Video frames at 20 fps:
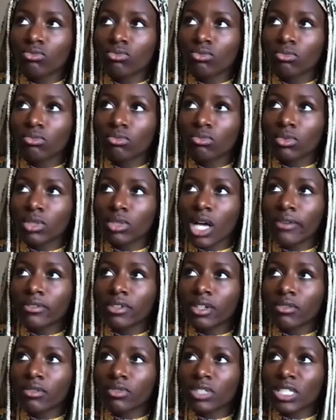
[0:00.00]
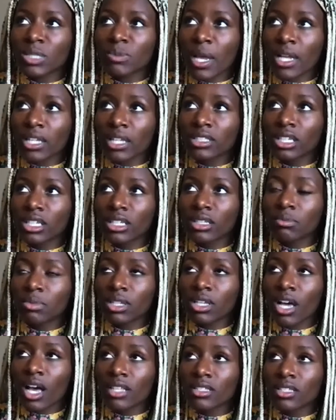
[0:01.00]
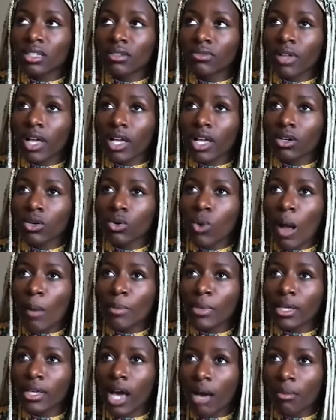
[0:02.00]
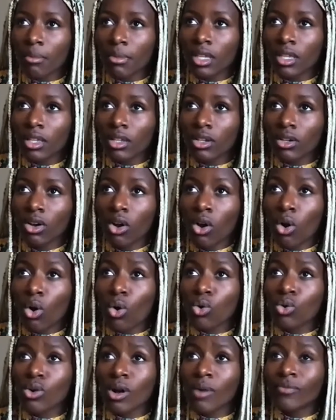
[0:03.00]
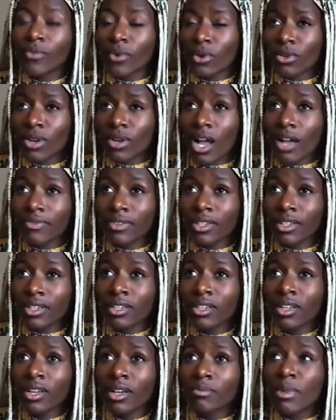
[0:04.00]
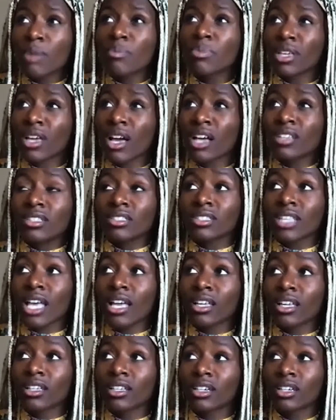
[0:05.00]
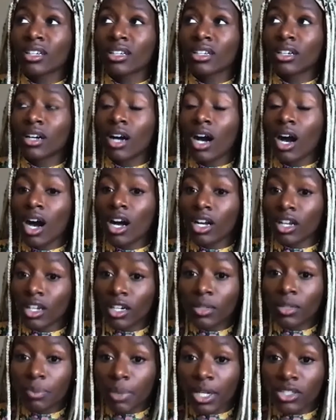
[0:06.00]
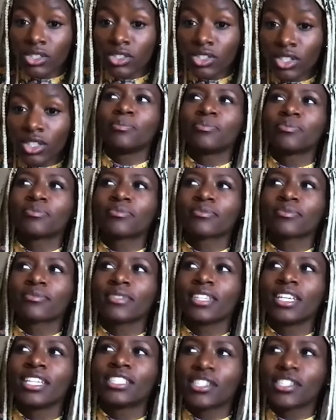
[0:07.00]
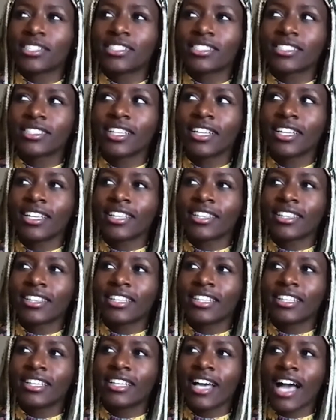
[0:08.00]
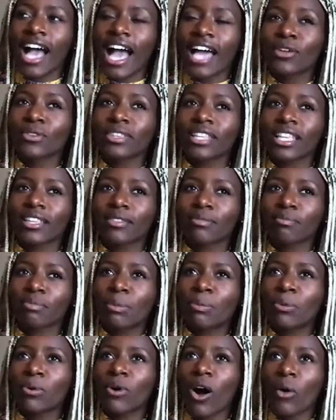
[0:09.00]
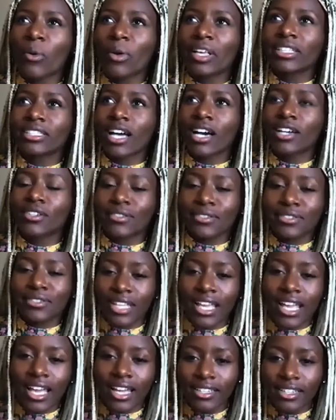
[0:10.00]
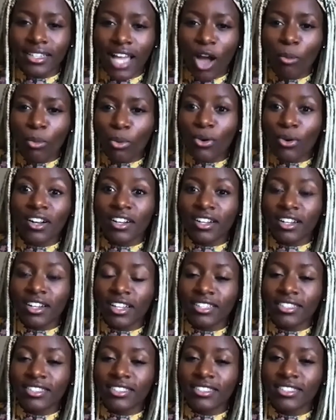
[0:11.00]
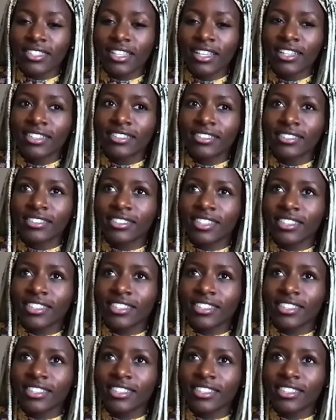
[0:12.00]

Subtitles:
loved and respected because of like who I'm becoming or who I'm photographing, but because it's like a good picture. It's just, I don't think people always understand how important it is to